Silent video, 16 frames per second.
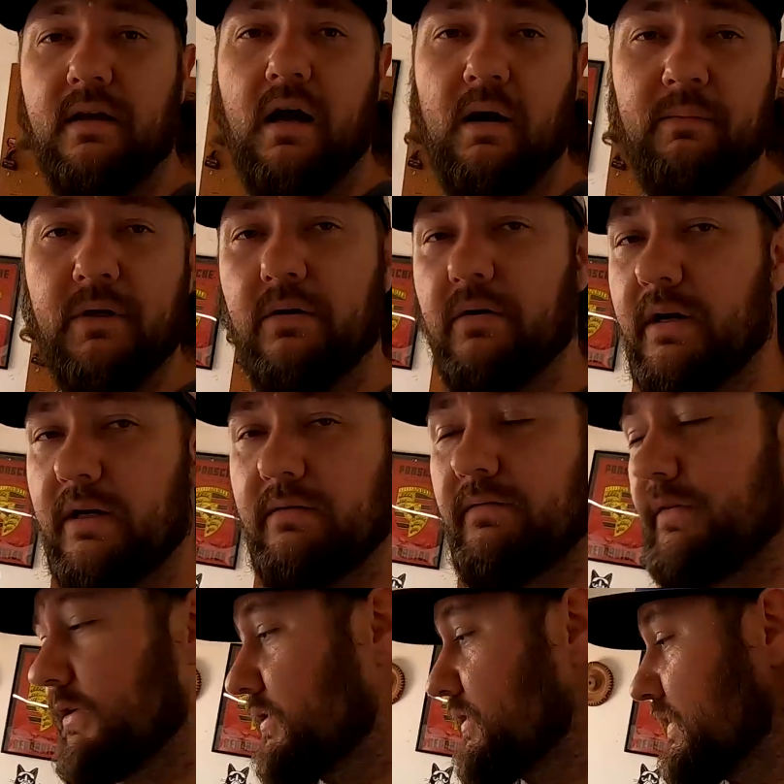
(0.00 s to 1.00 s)
I'm gonna go ahead and
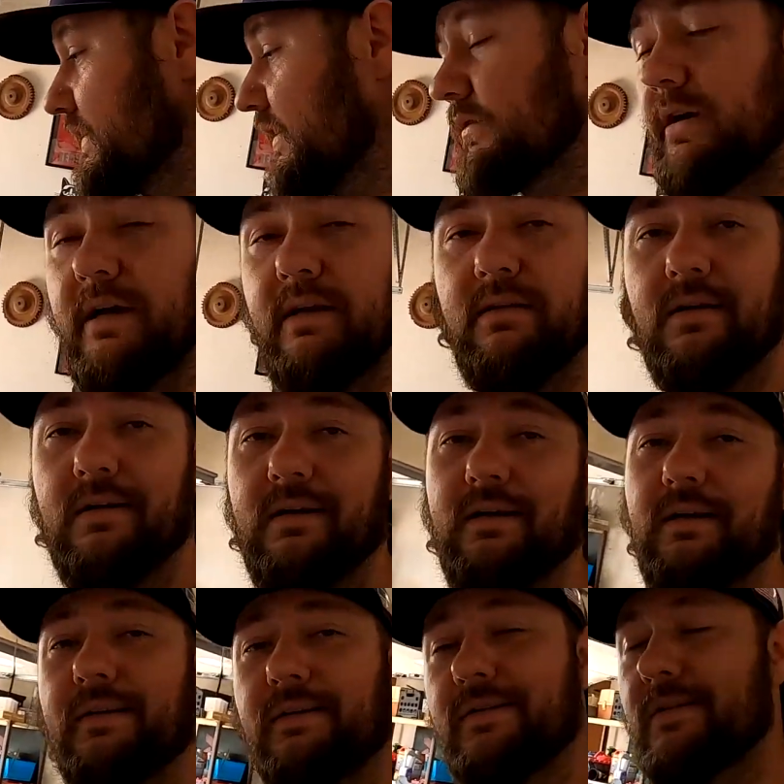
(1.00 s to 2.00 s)
finish this other headlight.
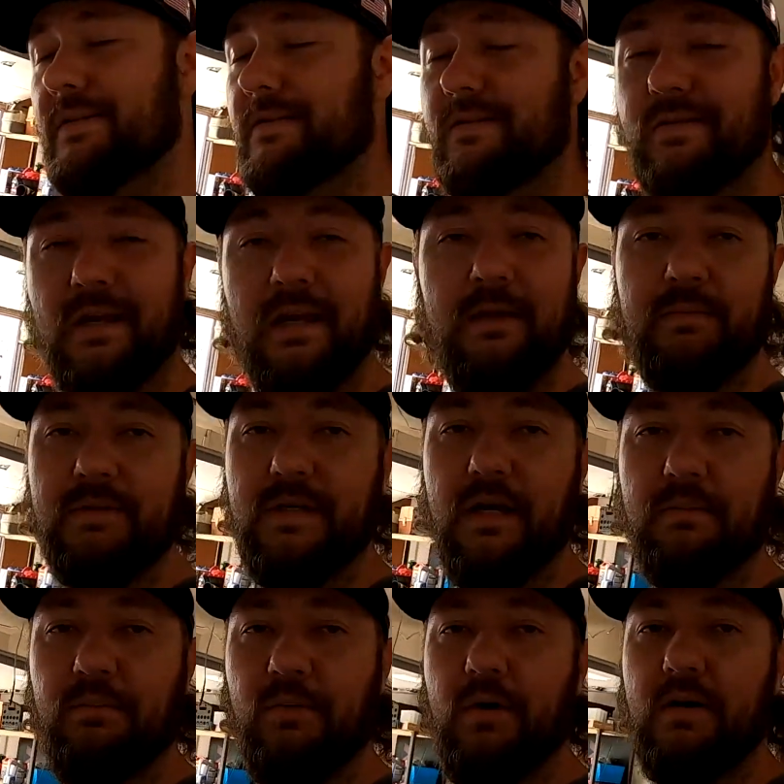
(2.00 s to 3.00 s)
It's the same
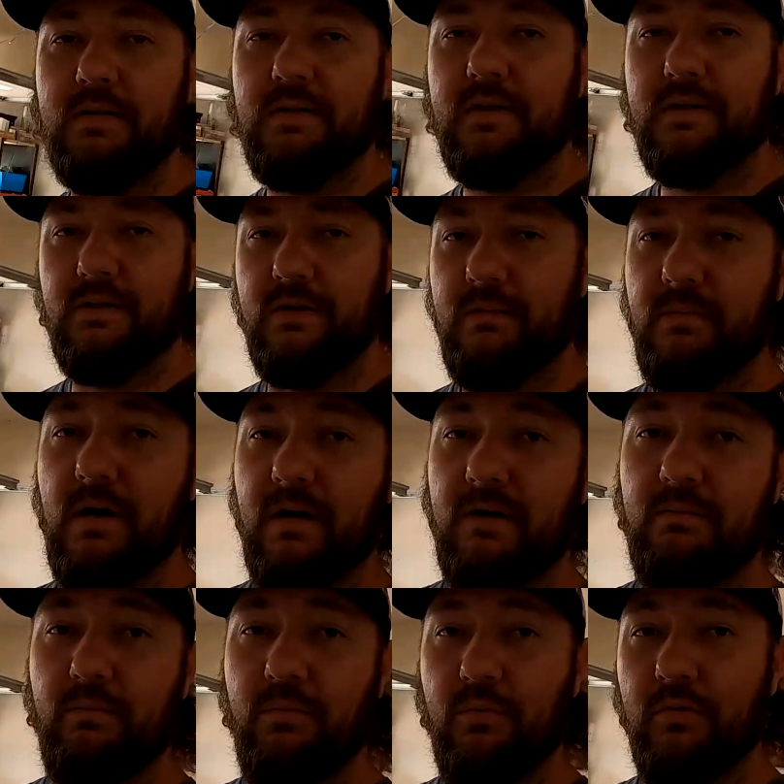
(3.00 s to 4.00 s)
exact process, so I'm not
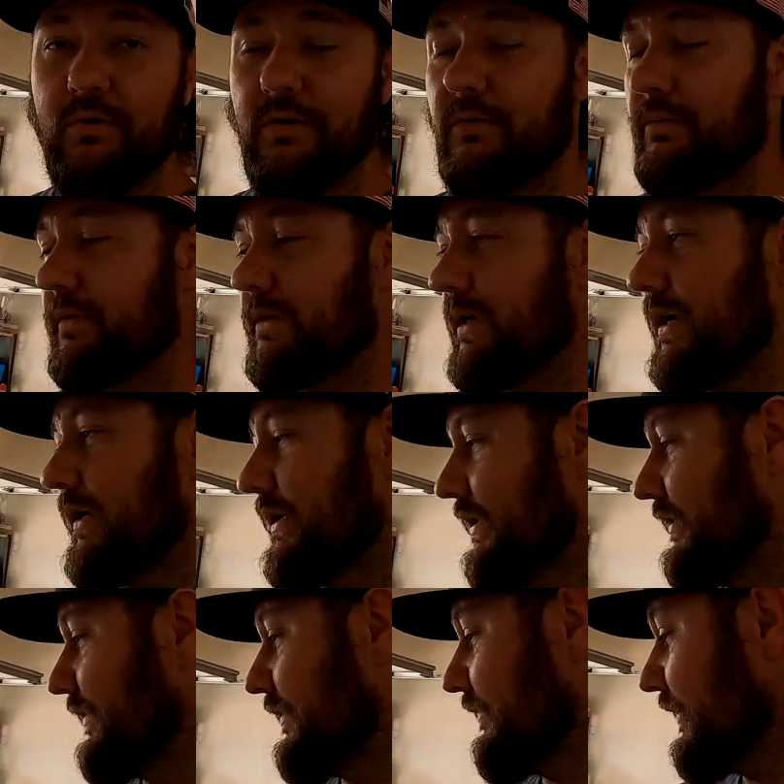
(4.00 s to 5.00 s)
gonna bore you with that
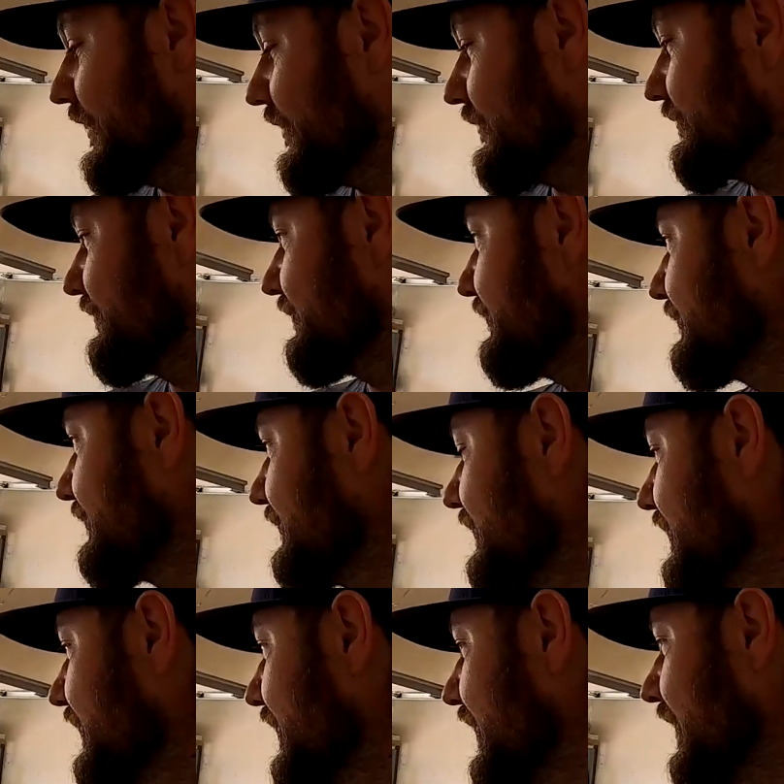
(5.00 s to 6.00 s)
in the video.
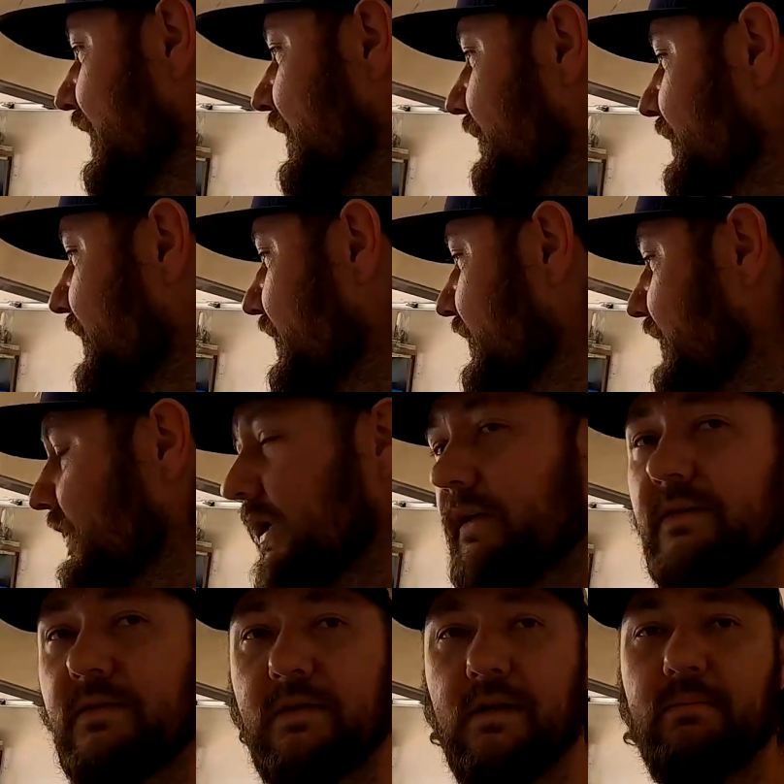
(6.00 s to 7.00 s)

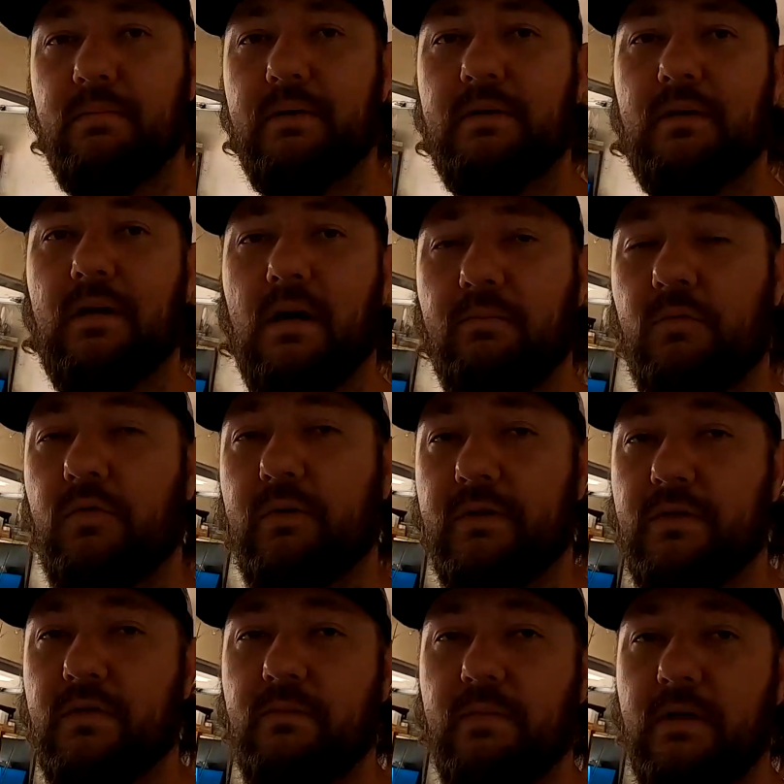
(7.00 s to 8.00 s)
Next up, I'm
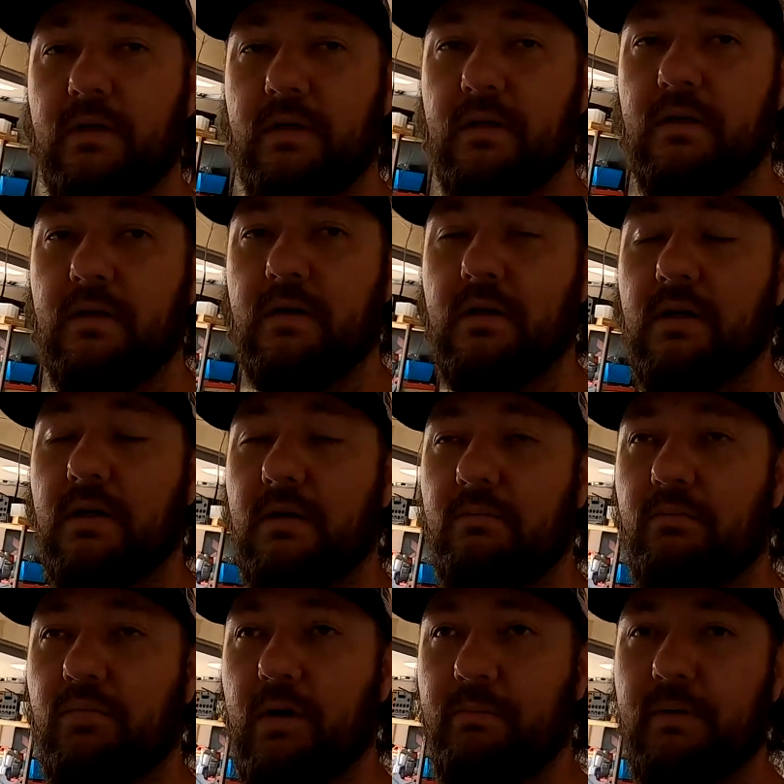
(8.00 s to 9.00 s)
going to be
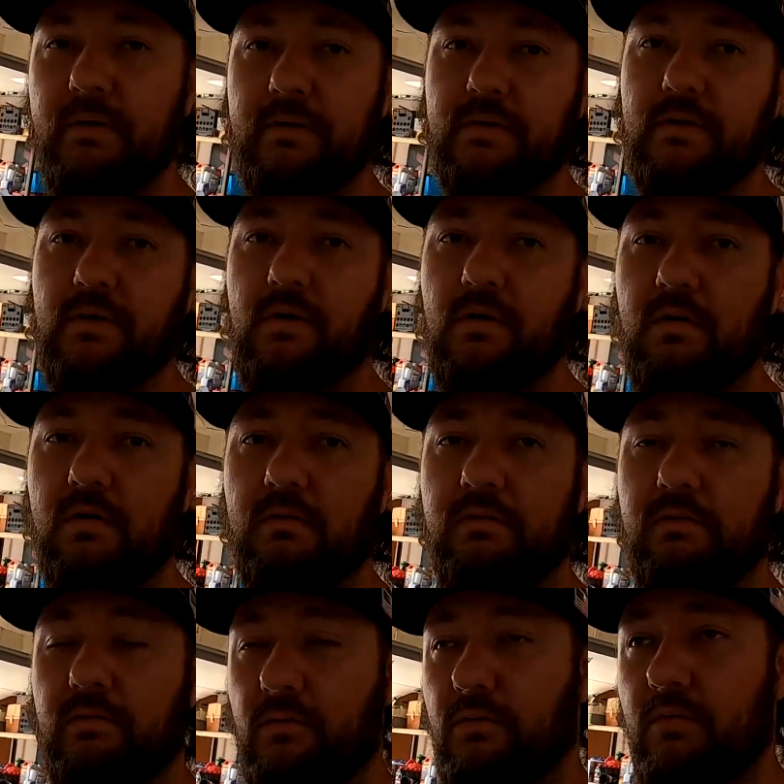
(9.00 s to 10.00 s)
prepping this car
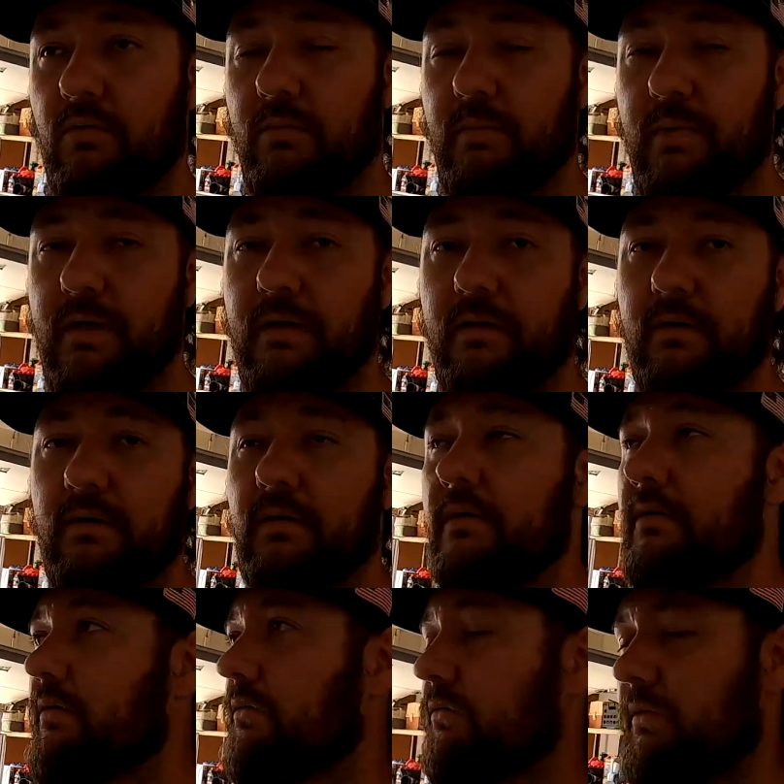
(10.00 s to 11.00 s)
for being
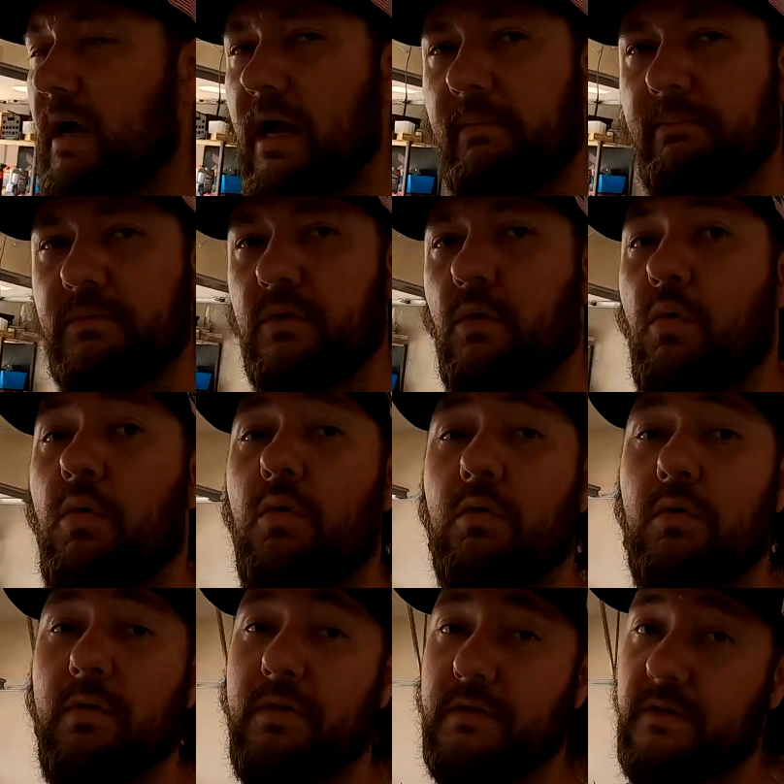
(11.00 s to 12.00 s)
wrapped
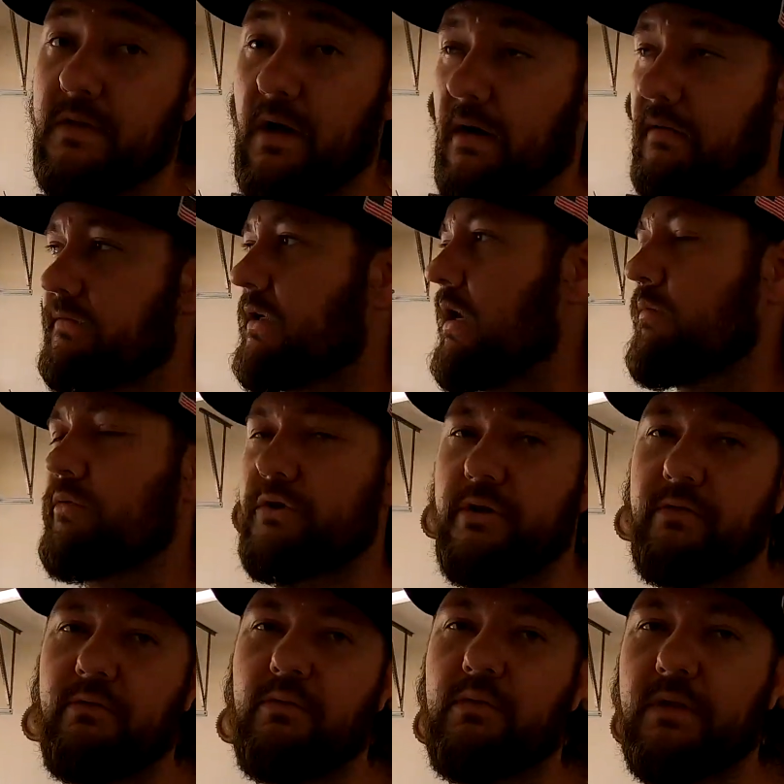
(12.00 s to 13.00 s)
or the soft top,
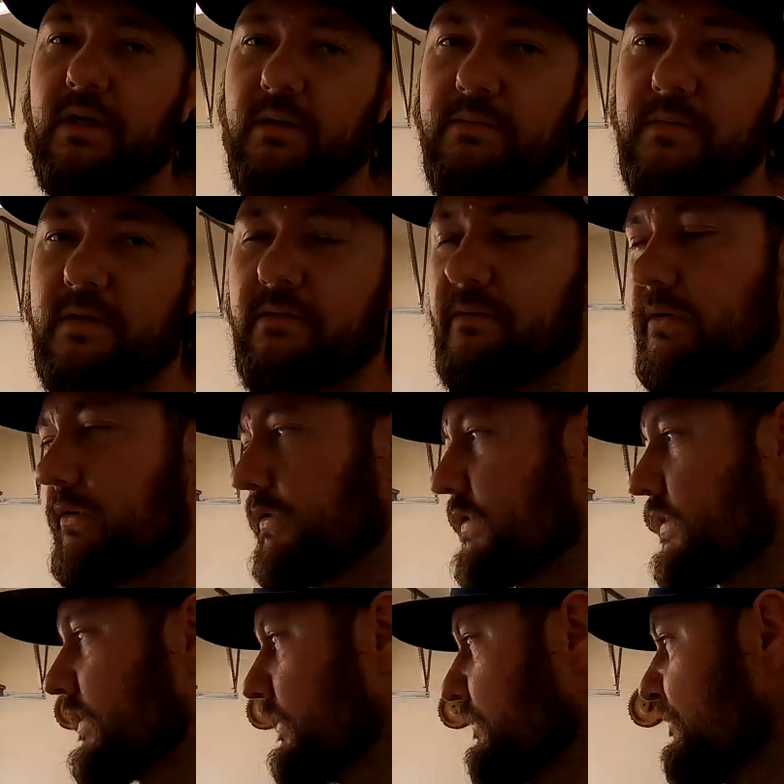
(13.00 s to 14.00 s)
whichever one comes in
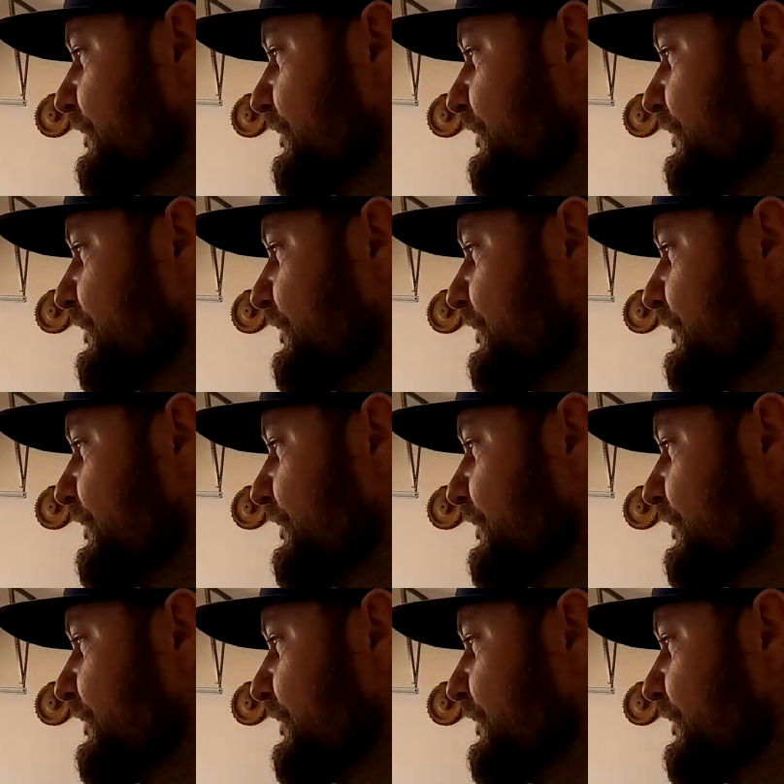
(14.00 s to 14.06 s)
first.